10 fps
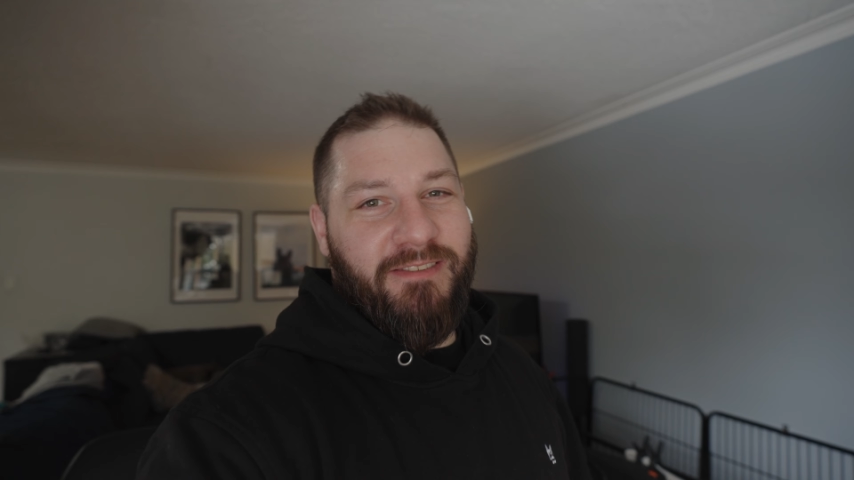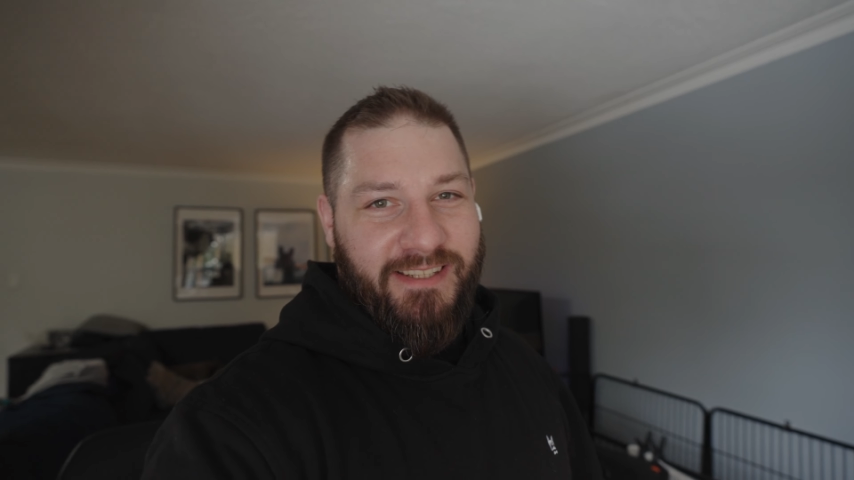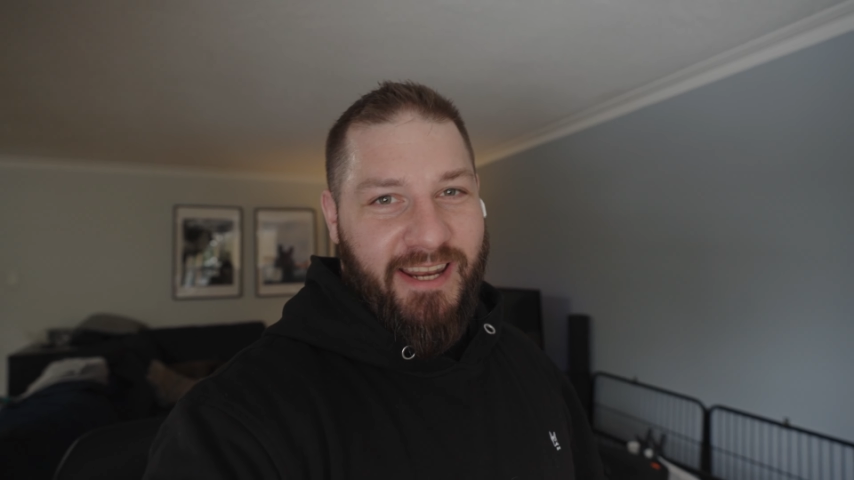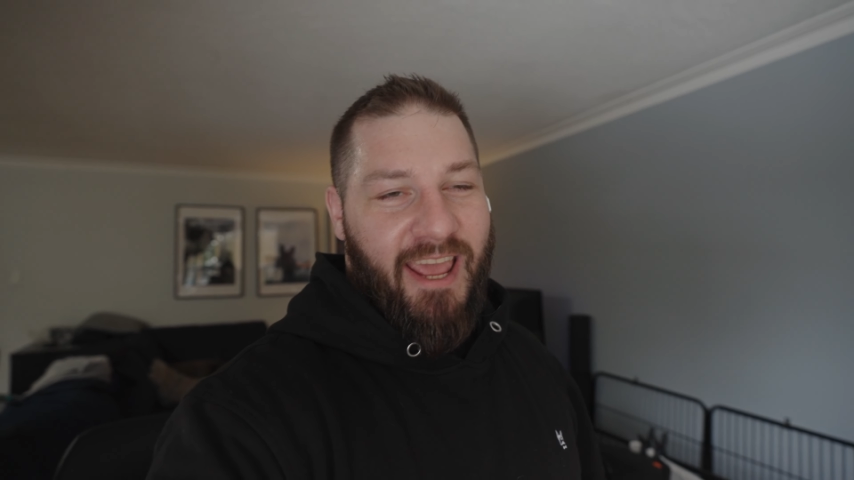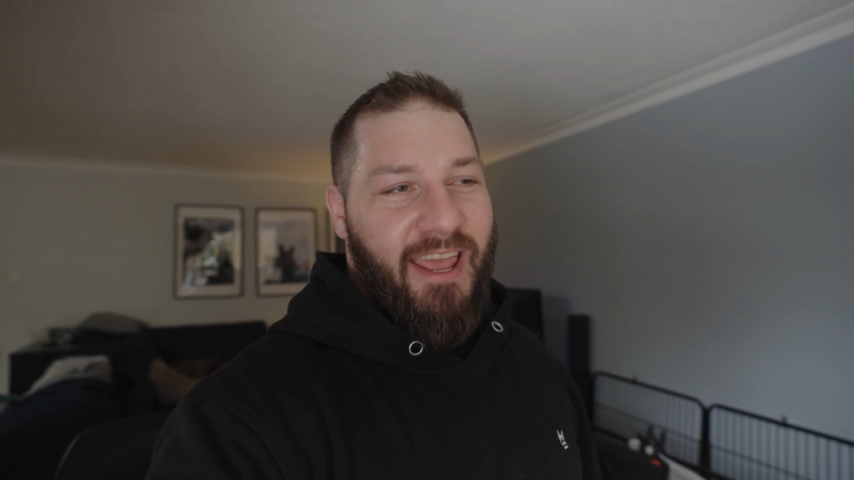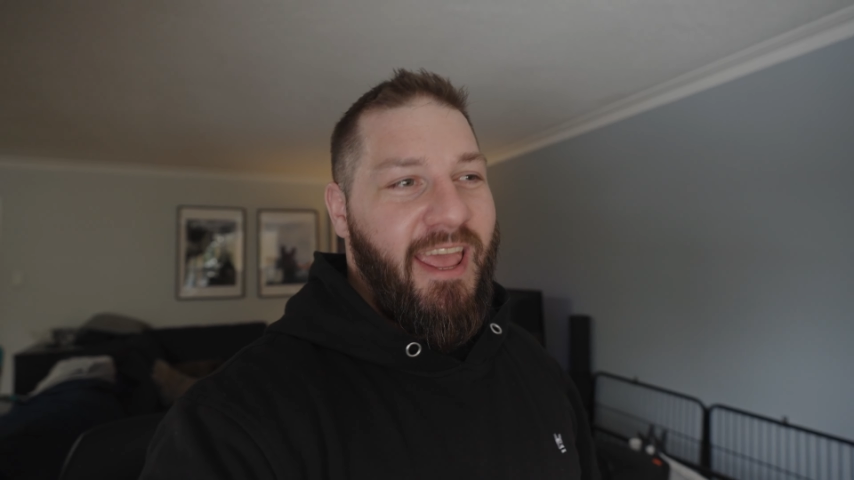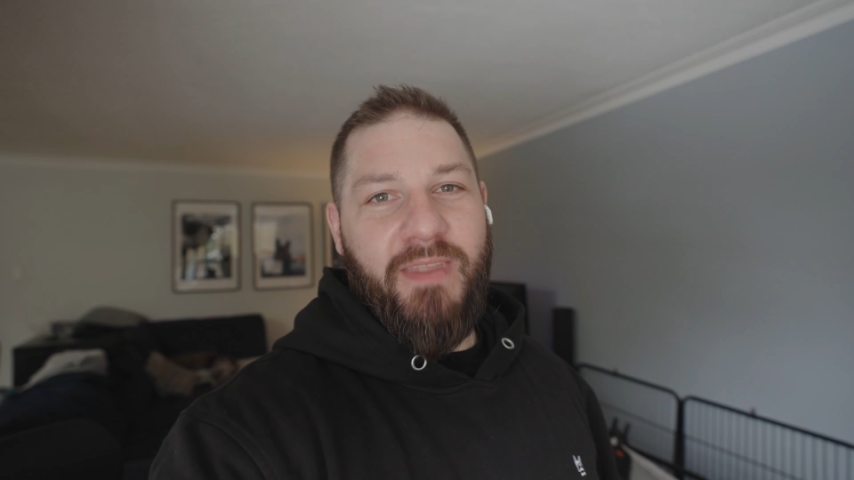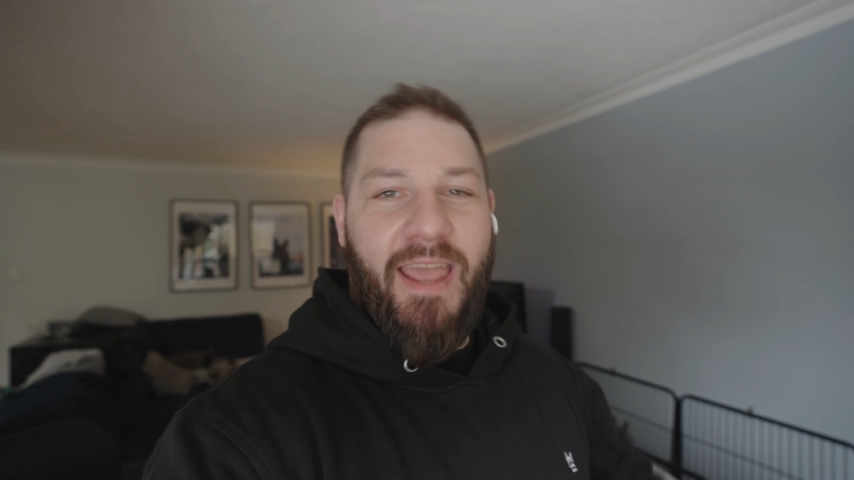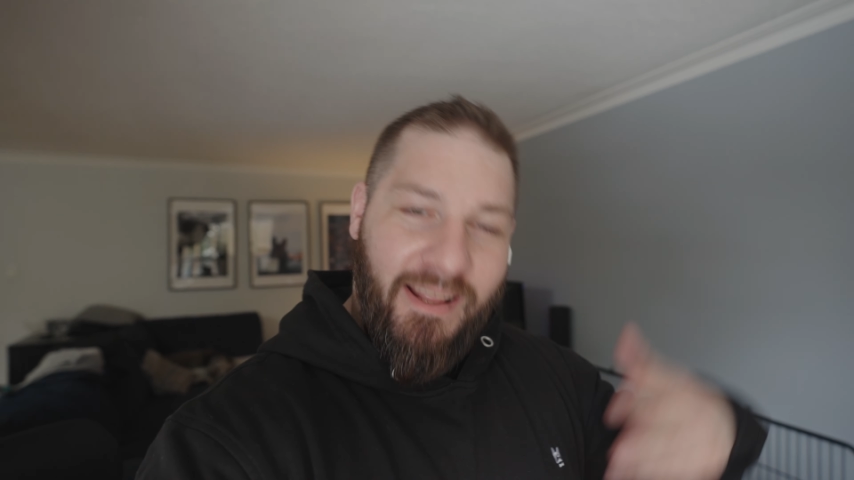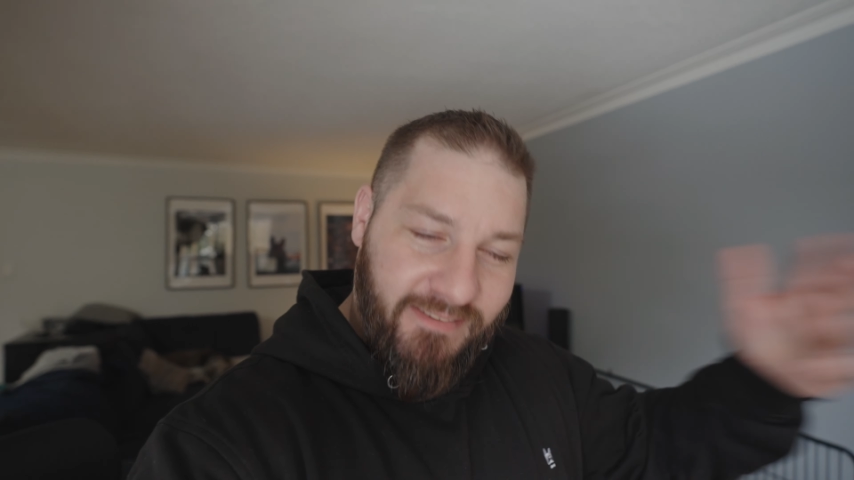today
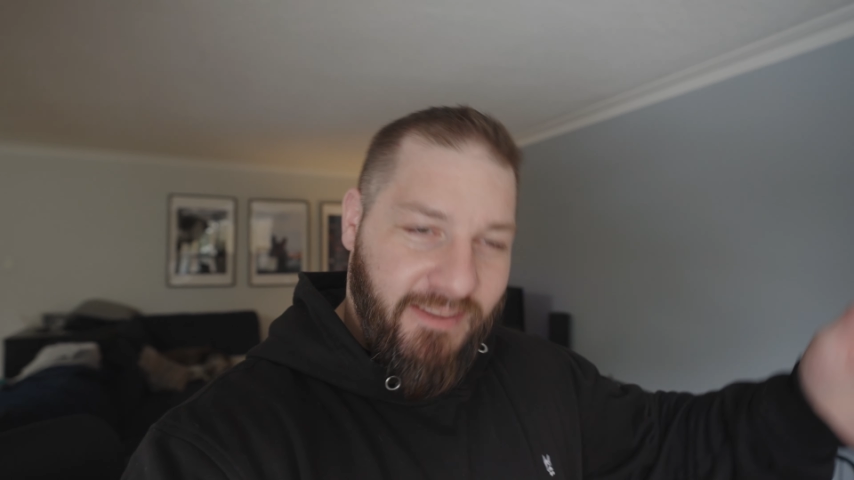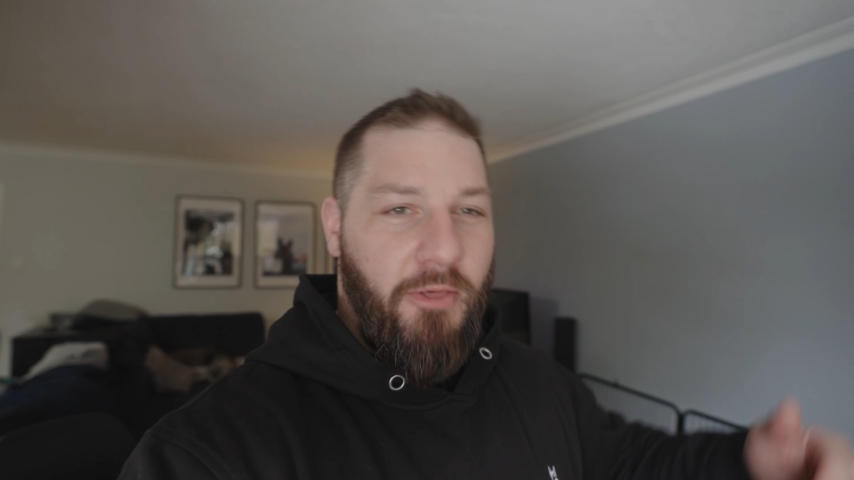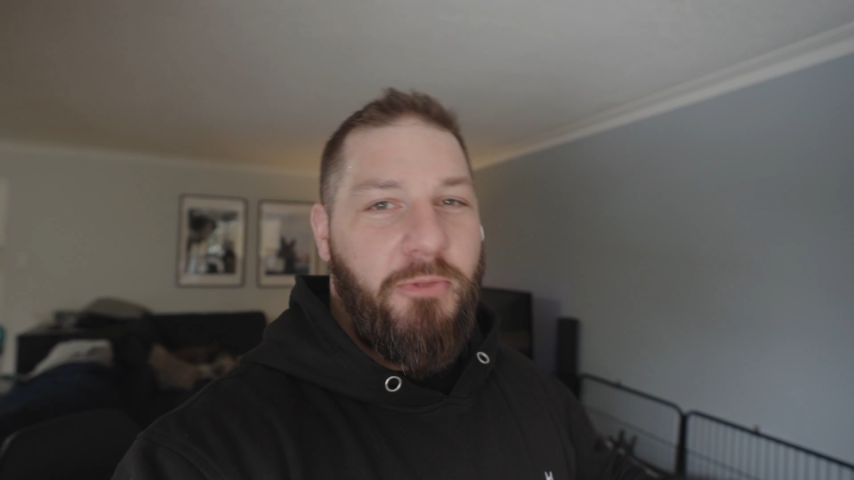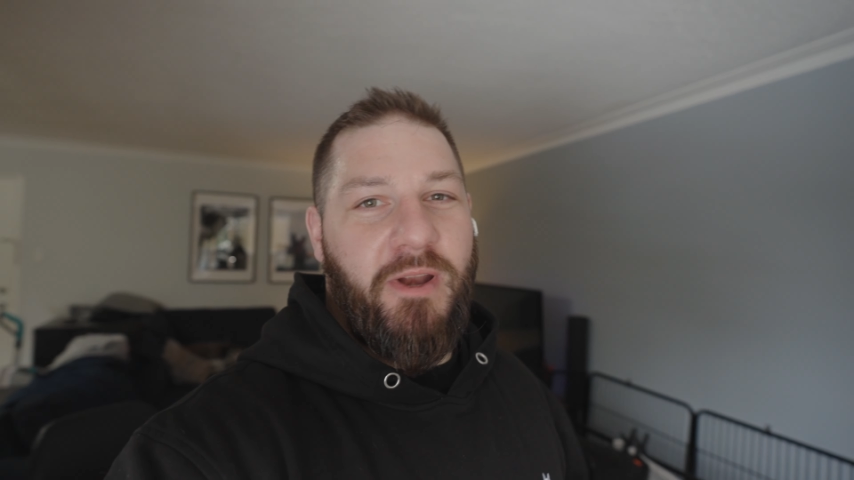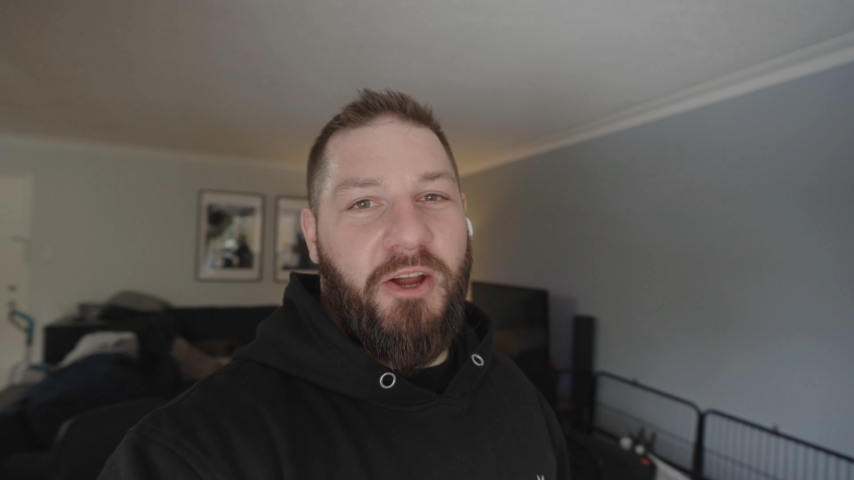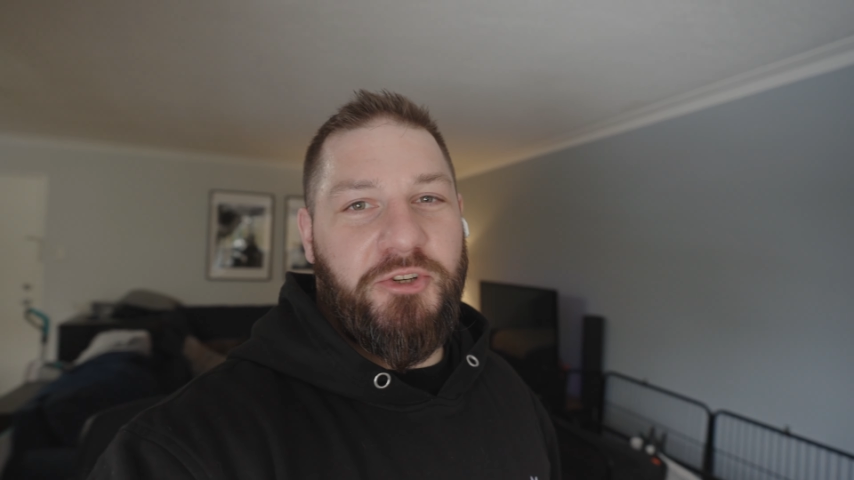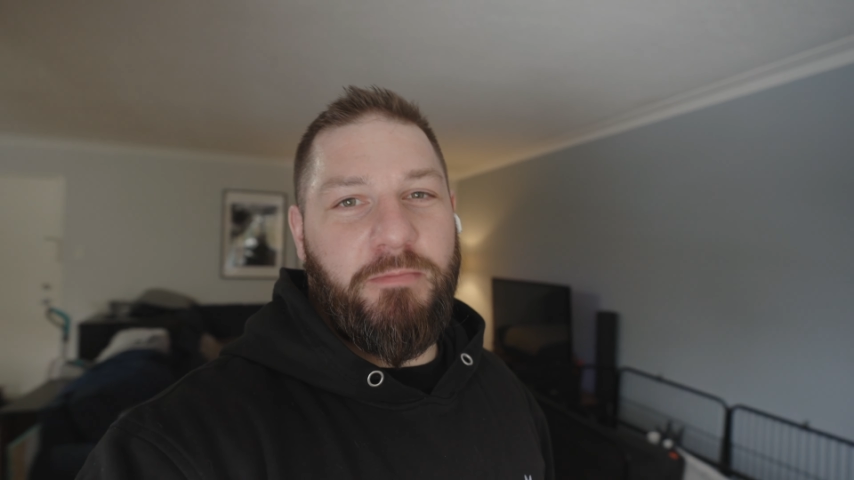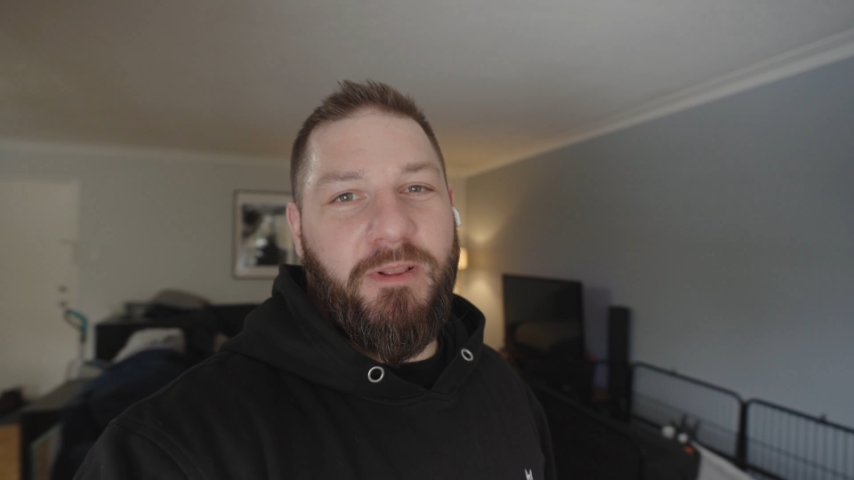and to the 300